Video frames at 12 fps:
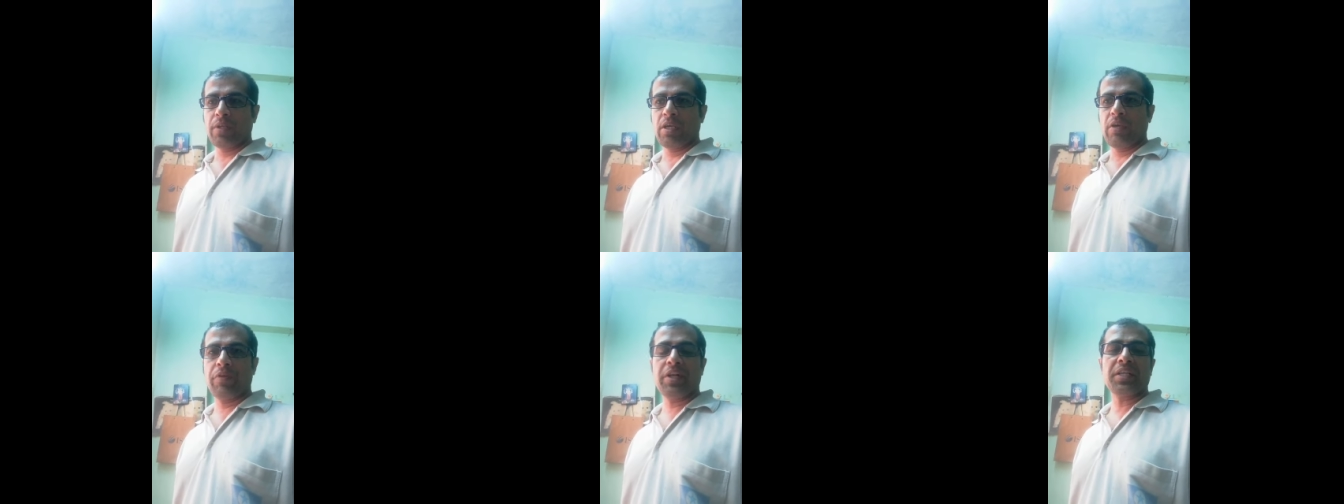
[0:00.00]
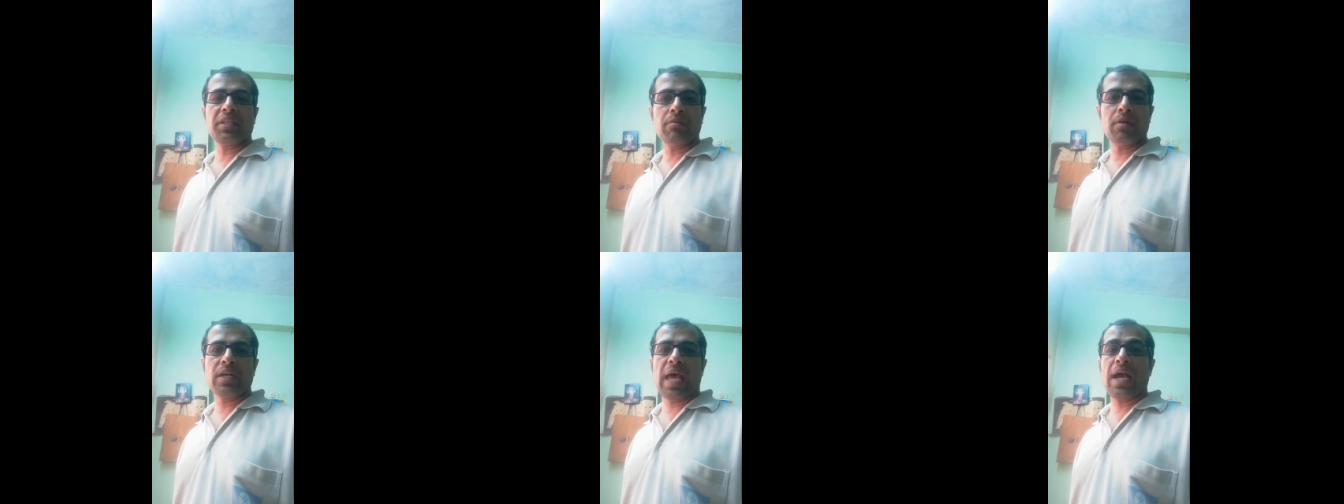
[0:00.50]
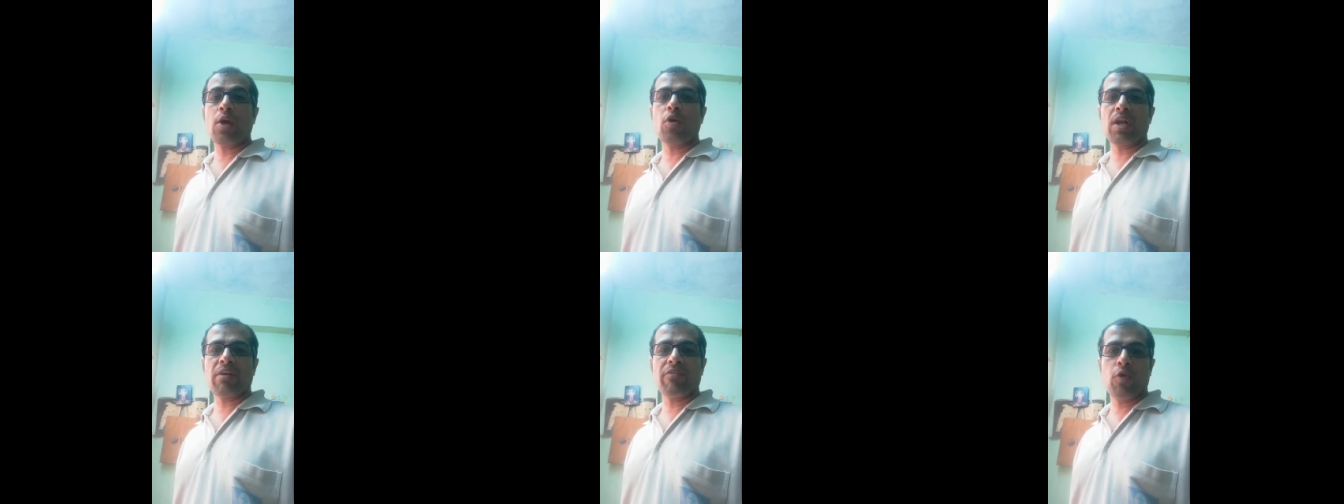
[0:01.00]
if you take the word
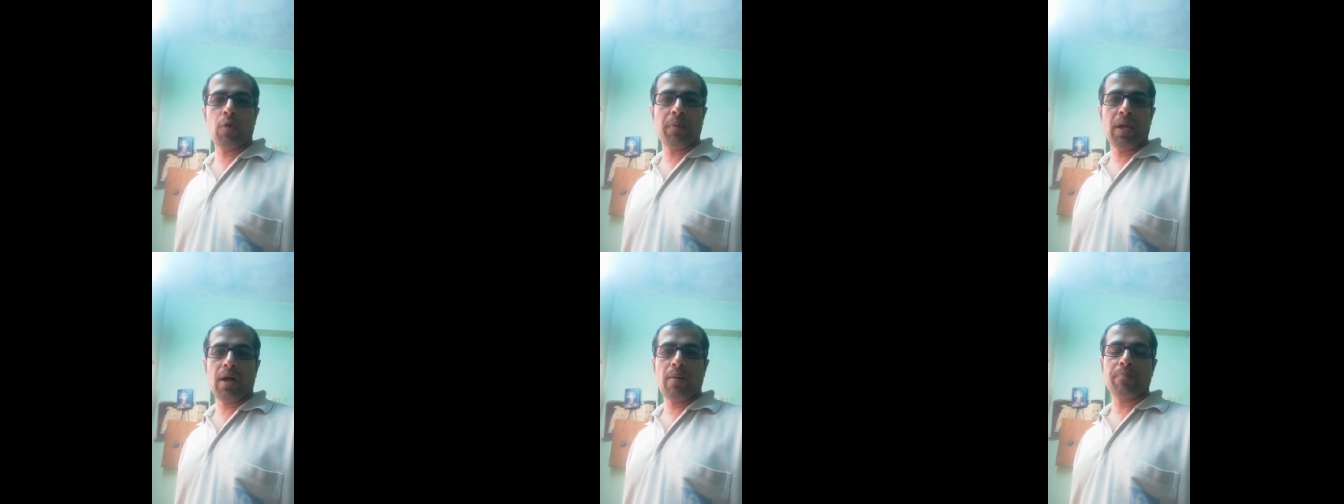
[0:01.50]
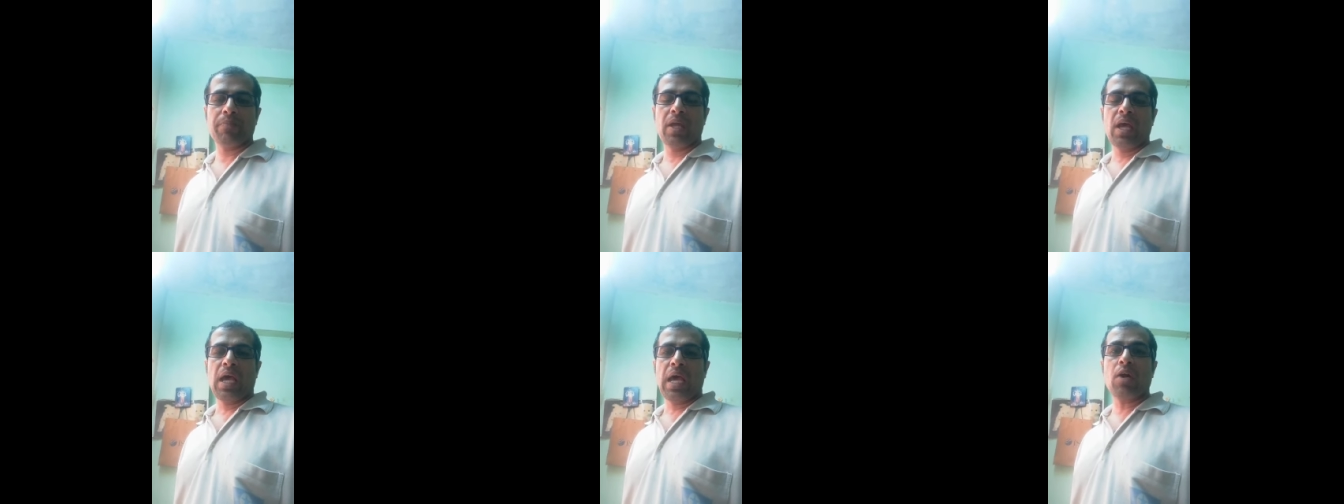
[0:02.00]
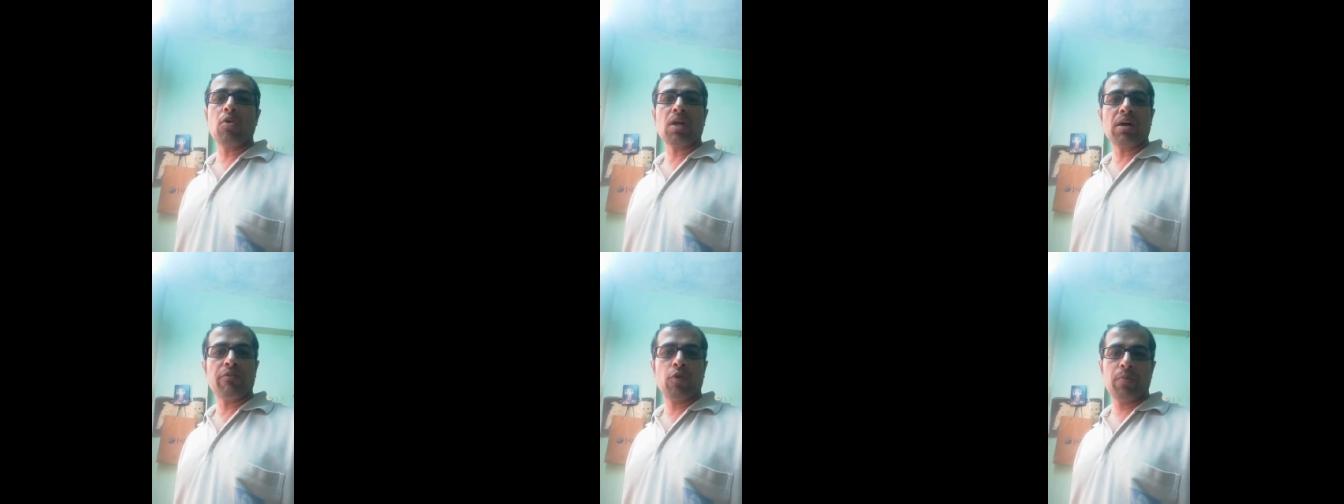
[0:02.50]
agoraphobia,
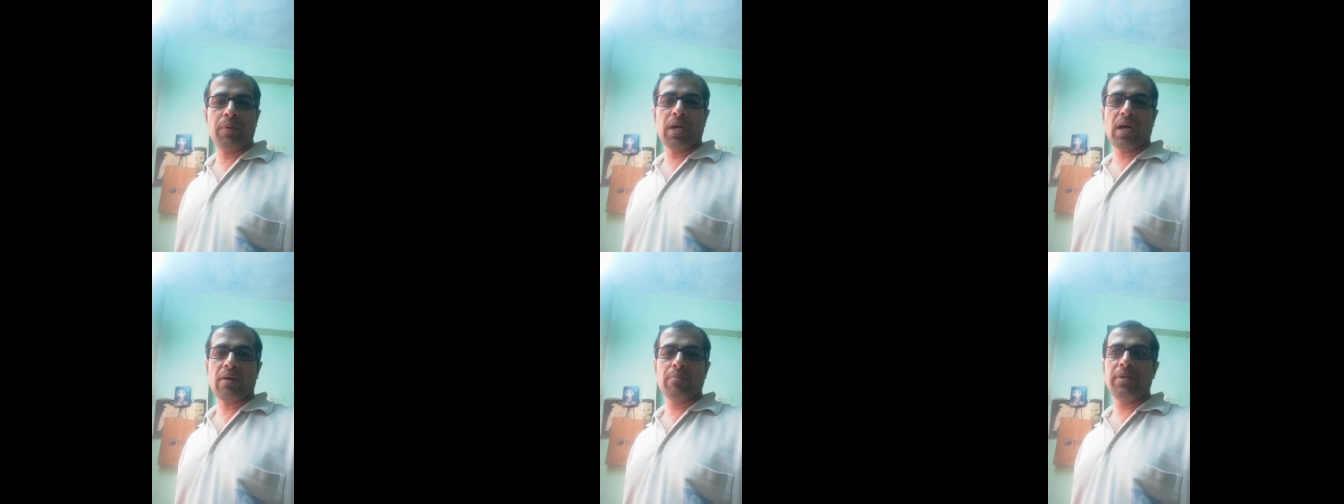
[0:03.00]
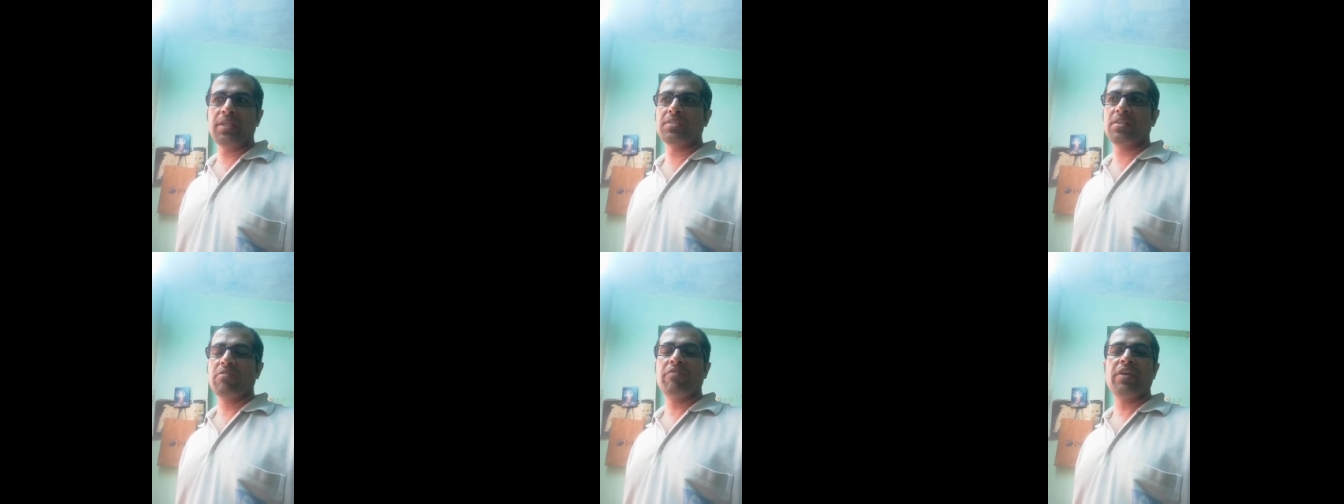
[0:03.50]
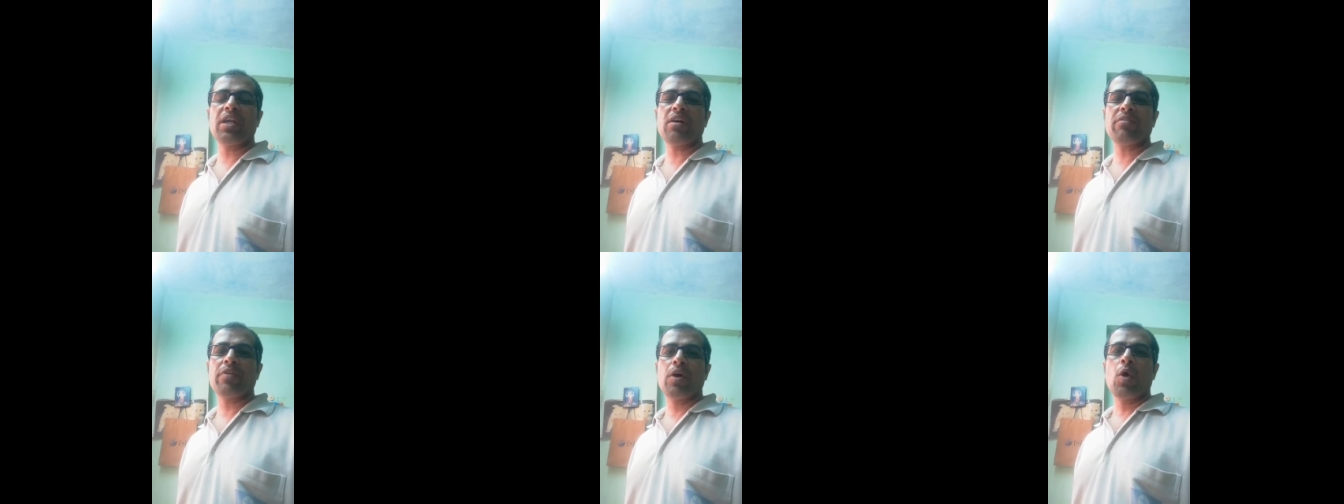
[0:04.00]
agoraphobia means fear
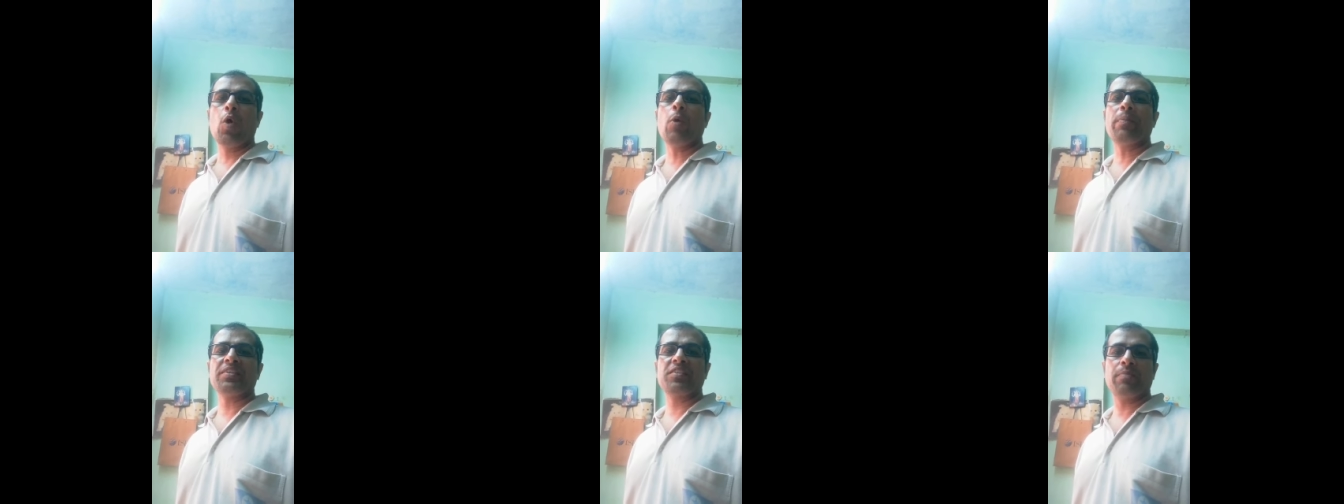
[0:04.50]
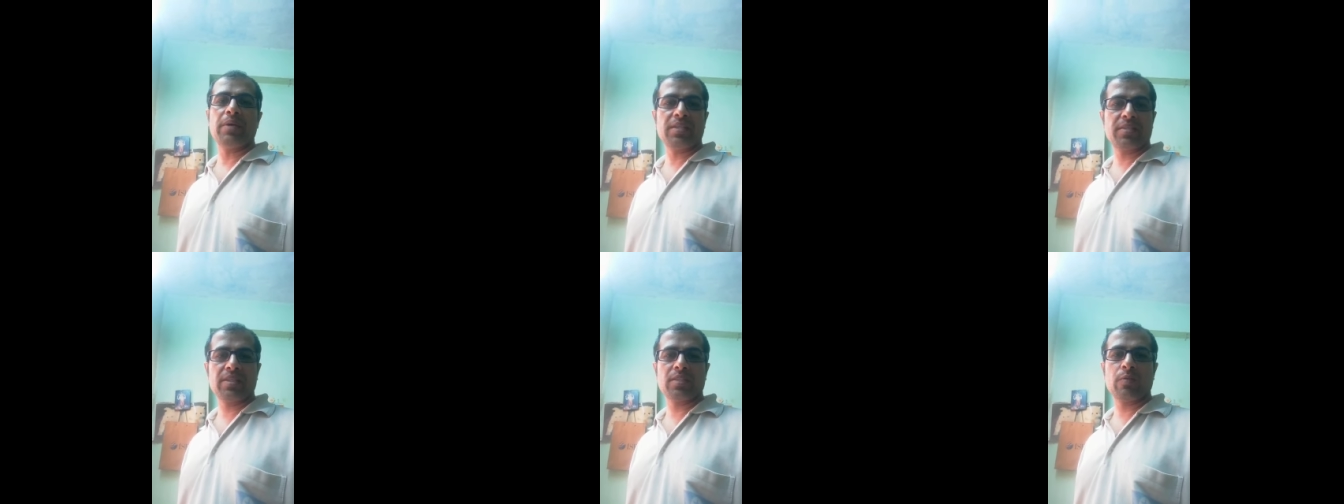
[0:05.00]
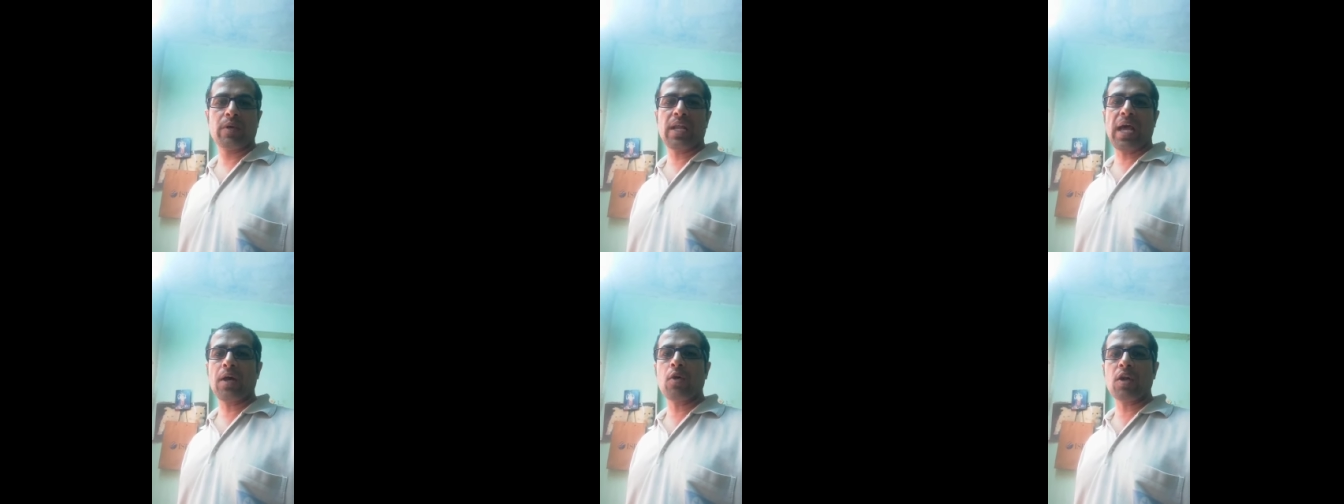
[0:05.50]
of open spaces, where
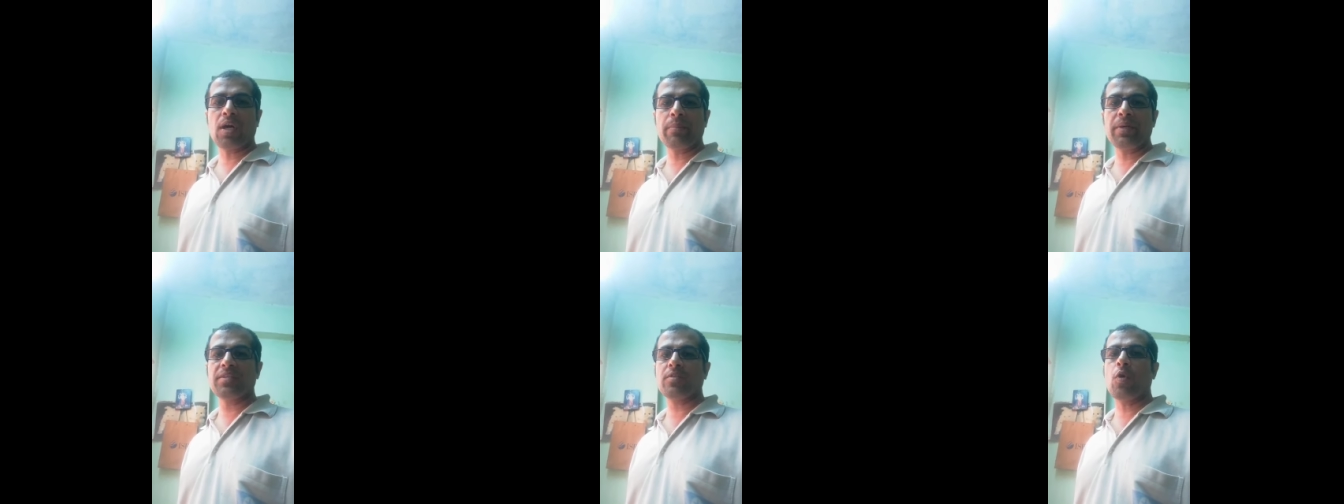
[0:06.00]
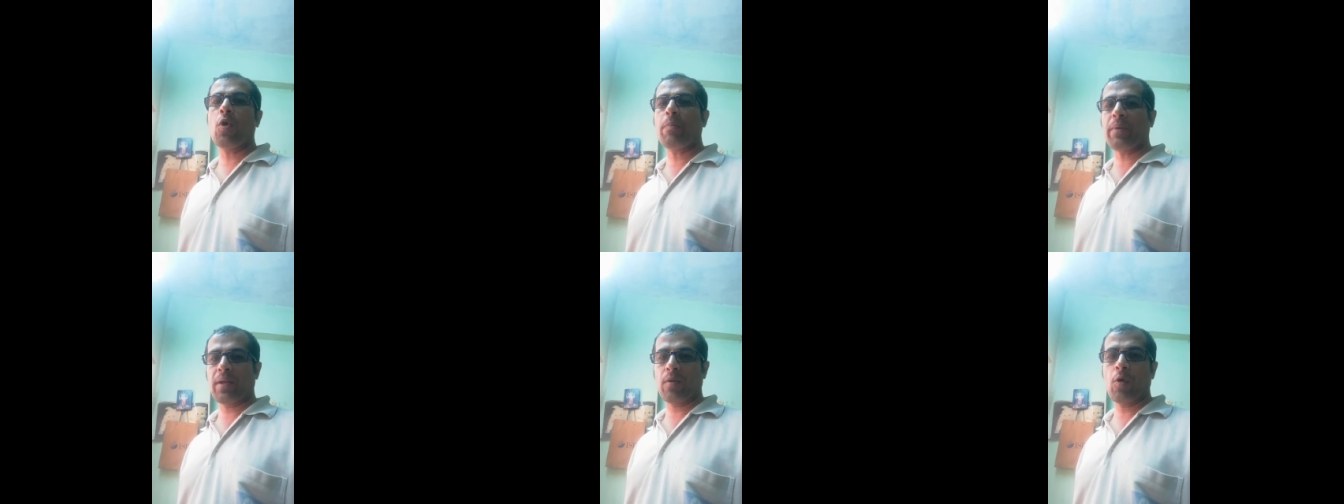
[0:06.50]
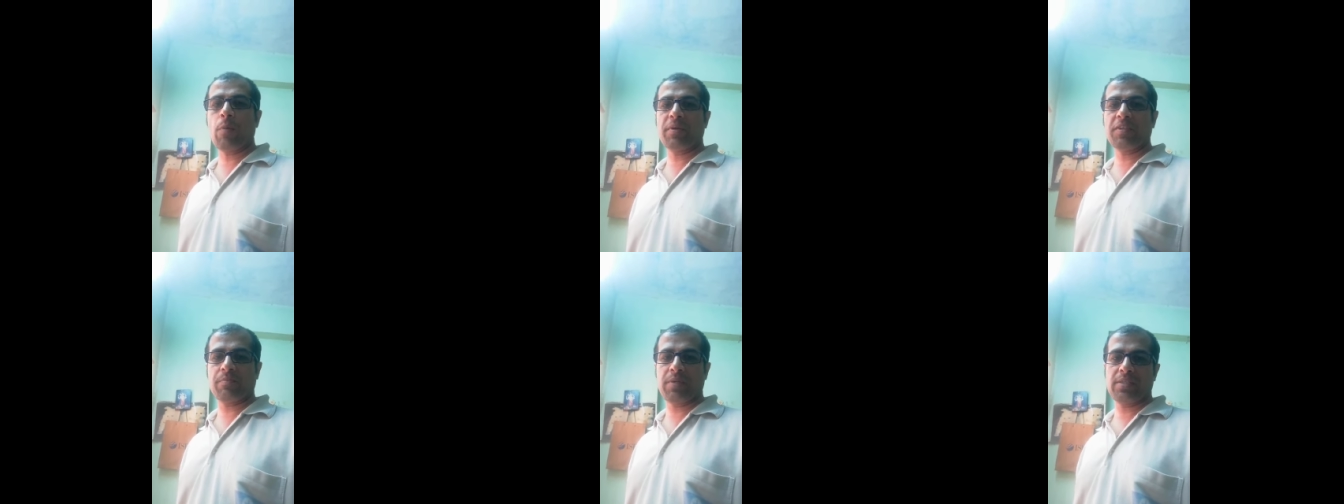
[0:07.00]
agora means open
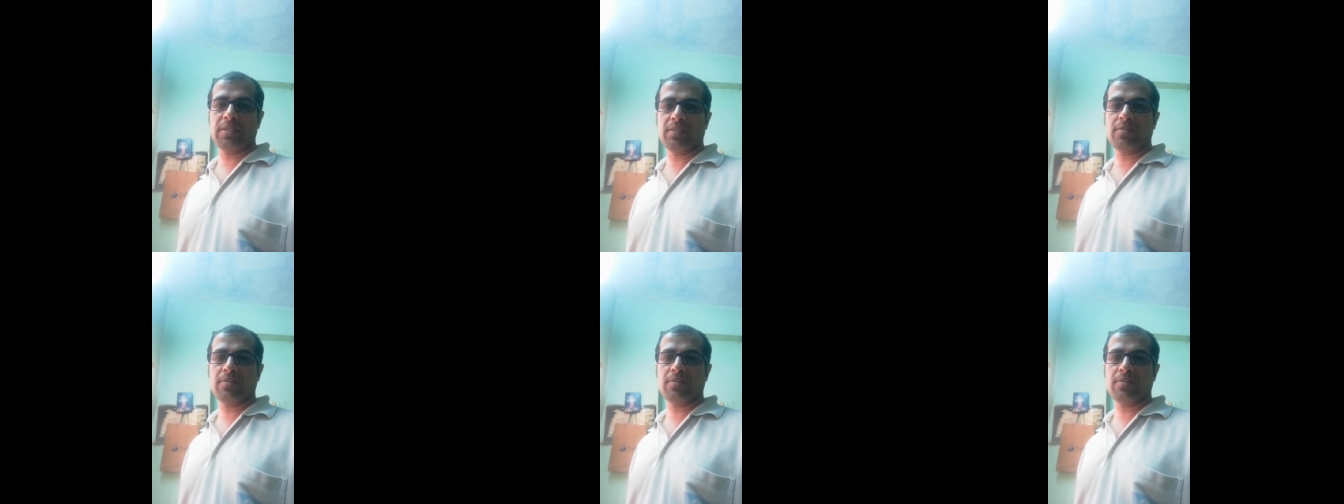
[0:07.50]
spaces.